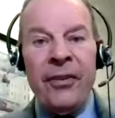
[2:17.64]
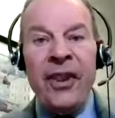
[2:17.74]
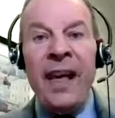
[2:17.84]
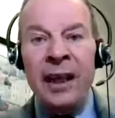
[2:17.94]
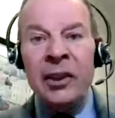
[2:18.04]

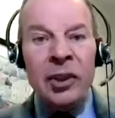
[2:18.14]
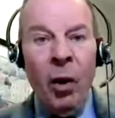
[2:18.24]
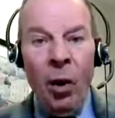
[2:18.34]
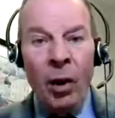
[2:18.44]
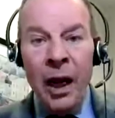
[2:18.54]
things
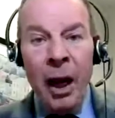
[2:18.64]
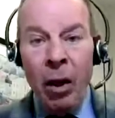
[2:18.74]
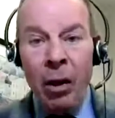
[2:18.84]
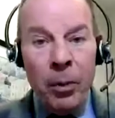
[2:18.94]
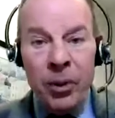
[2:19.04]
on
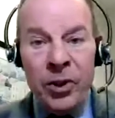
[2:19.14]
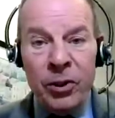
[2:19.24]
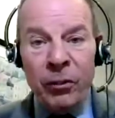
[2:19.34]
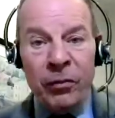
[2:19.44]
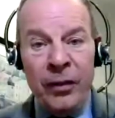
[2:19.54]
our
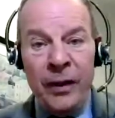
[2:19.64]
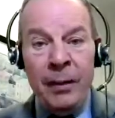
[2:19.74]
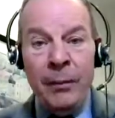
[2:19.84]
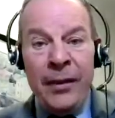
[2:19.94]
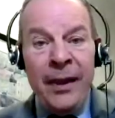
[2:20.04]
personal
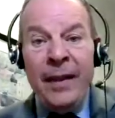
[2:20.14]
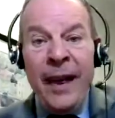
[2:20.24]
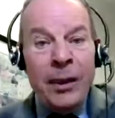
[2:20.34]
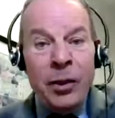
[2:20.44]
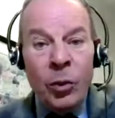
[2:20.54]
freedom than
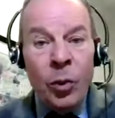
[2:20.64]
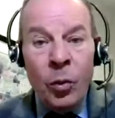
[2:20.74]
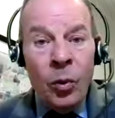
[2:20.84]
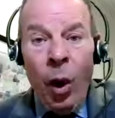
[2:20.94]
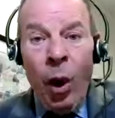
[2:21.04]
they
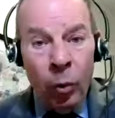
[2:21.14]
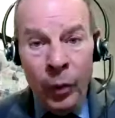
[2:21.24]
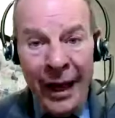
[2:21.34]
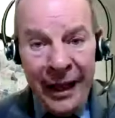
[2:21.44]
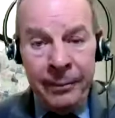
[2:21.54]
do
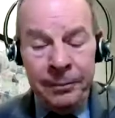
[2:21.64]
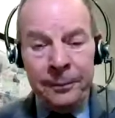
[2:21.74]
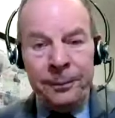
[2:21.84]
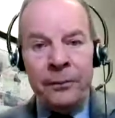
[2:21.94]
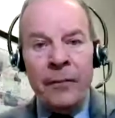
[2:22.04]
already.
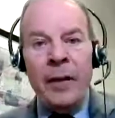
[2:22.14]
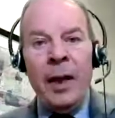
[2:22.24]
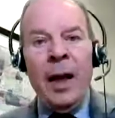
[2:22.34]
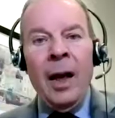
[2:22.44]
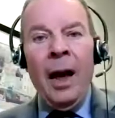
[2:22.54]

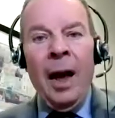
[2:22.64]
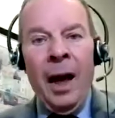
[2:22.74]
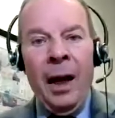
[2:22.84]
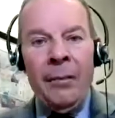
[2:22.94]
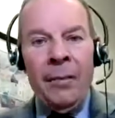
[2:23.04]

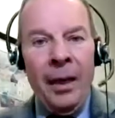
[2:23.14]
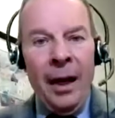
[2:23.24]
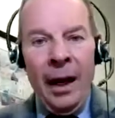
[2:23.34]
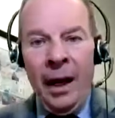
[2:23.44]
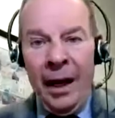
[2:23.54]

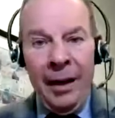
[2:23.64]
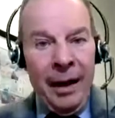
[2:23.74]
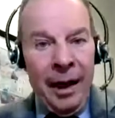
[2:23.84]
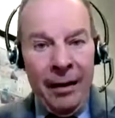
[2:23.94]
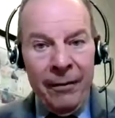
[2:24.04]

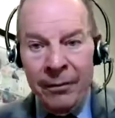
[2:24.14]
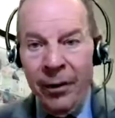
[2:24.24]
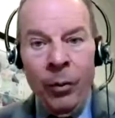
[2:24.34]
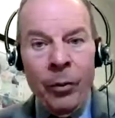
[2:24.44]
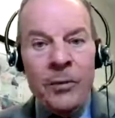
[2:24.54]
I've
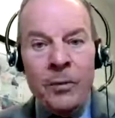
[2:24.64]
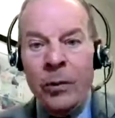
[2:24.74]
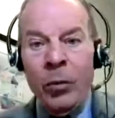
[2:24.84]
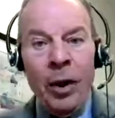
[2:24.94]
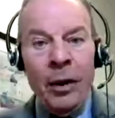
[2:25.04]
always
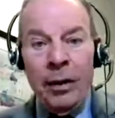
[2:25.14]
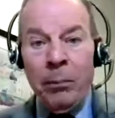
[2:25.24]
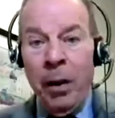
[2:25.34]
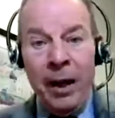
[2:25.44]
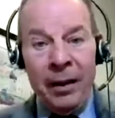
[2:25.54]
been one
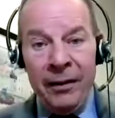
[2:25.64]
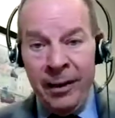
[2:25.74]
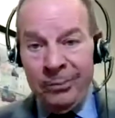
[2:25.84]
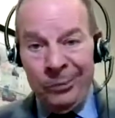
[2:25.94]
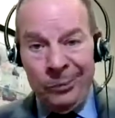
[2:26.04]
that bucked
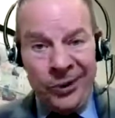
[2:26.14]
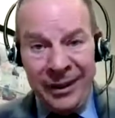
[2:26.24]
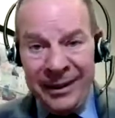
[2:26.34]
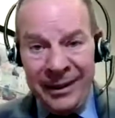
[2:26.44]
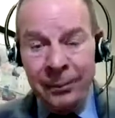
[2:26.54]
the
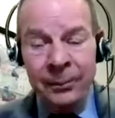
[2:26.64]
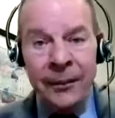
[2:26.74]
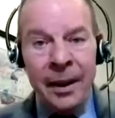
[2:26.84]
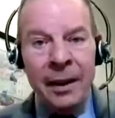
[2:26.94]
system.